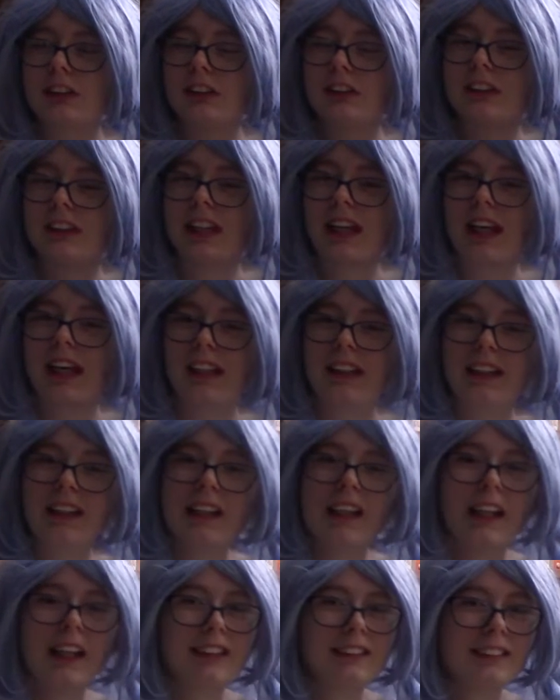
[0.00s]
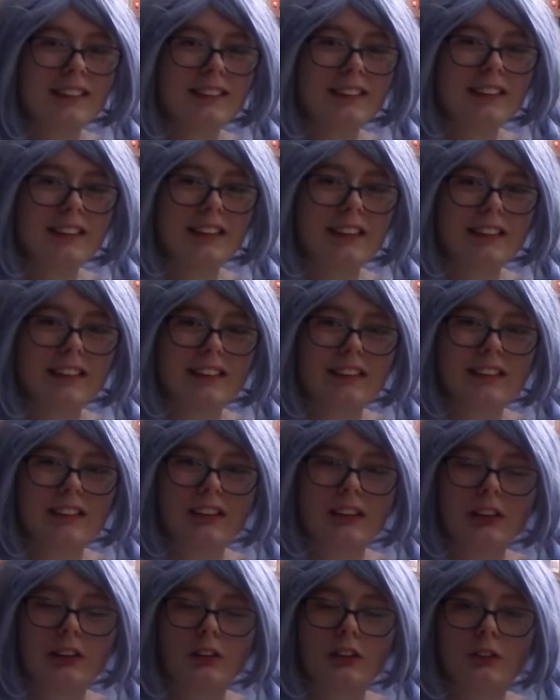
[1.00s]
you kind of can't do this in
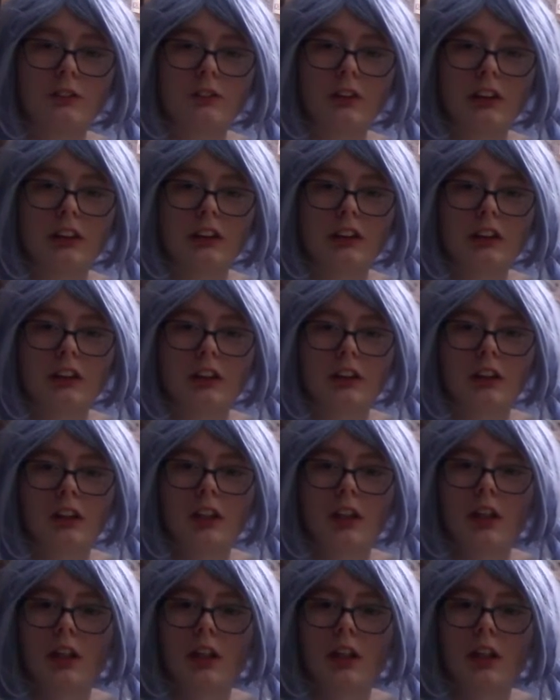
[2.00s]
this situation,